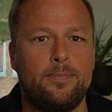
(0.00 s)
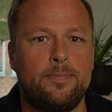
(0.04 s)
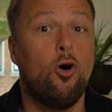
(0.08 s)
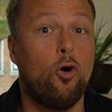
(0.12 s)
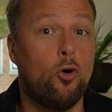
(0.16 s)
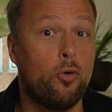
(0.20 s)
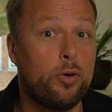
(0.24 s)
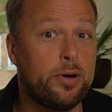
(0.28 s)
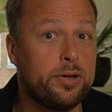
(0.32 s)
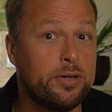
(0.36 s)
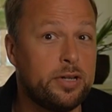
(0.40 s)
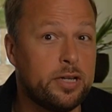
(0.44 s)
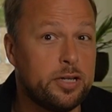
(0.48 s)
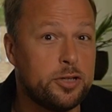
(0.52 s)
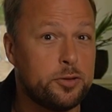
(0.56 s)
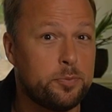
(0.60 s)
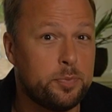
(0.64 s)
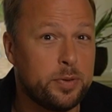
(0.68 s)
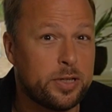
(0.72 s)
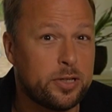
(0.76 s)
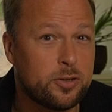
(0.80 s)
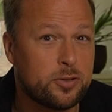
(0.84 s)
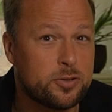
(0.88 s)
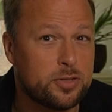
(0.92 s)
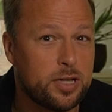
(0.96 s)
Or it is
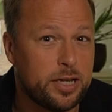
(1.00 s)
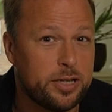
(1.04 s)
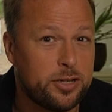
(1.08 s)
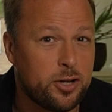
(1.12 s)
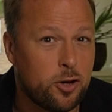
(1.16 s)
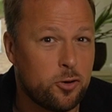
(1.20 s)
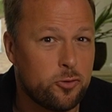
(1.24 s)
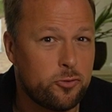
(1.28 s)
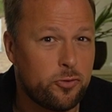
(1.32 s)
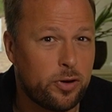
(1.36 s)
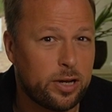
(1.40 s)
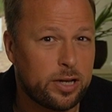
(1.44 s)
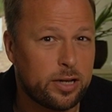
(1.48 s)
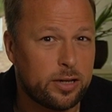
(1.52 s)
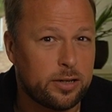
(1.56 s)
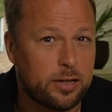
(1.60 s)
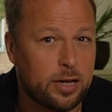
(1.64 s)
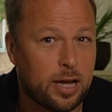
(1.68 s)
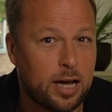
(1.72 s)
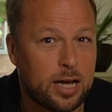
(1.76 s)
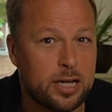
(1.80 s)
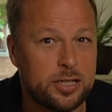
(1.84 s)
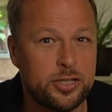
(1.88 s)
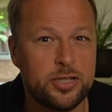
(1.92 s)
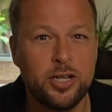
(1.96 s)
because they don't
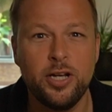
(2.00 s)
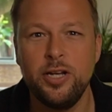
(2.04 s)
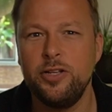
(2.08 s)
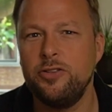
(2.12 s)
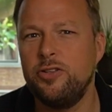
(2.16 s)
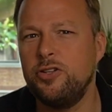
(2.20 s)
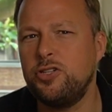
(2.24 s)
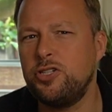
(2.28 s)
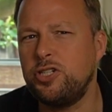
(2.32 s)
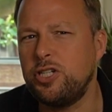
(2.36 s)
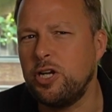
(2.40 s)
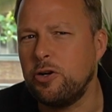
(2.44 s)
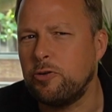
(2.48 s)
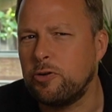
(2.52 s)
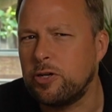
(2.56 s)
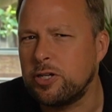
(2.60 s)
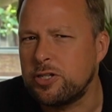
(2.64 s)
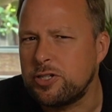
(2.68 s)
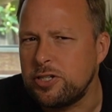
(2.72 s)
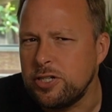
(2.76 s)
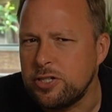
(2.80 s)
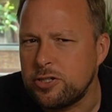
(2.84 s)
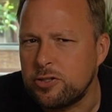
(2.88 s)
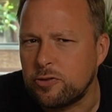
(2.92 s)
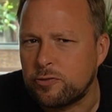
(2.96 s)
recognize the
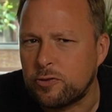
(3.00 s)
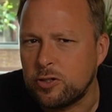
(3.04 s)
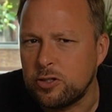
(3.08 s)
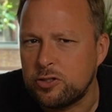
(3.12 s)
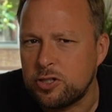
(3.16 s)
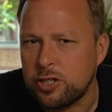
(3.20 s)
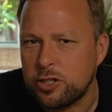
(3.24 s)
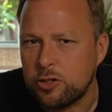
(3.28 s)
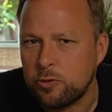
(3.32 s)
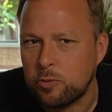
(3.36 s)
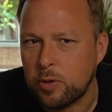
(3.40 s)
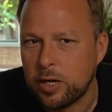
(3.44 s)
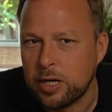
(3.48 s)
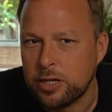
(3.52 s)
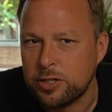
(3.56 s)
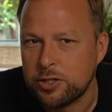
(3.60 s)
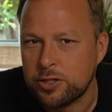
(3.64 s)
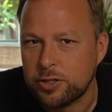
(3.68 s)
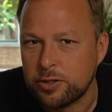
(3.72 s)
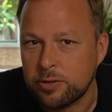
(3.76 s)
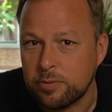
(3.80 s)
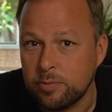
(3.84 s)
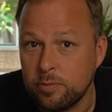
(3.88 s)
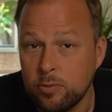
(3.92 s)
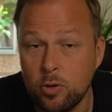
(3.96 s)
seriousness of the
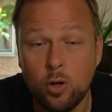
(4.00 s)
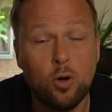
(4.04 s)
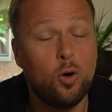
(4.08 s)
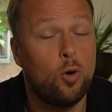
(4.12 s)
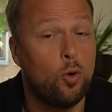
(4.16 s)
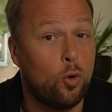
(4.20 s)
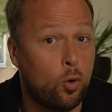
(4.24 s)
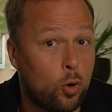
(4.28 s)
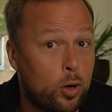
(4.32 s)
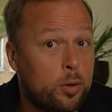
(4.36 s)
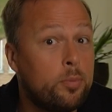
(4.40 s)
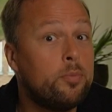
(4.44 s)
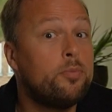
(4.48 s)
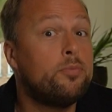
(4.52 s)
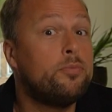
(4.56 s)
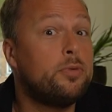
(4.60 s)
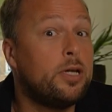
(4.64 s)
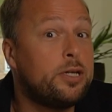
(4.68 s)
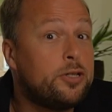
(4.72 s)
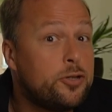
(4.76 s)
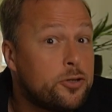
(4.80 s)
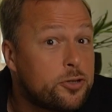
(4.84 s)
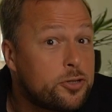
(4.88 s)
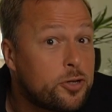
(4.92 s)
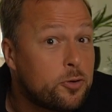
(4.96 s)
situation, or they
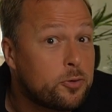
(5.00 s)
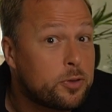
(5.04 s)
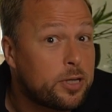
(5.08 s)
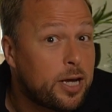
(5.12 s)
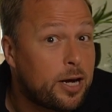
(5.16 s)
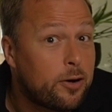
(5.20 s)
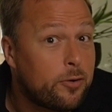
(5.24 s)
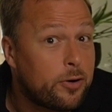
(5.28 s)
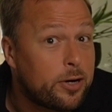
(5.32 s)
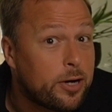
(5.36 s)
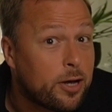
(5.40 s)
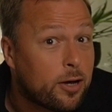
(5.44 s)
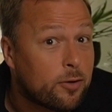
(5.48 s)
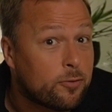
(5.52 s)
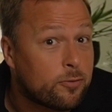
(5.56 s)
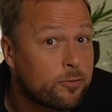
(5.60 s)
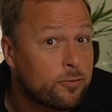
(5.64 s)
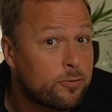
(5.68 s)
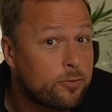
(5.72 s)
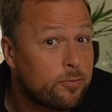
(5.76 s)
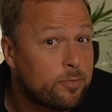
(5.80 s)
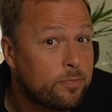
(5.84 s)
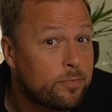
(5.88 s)
just don't care enough.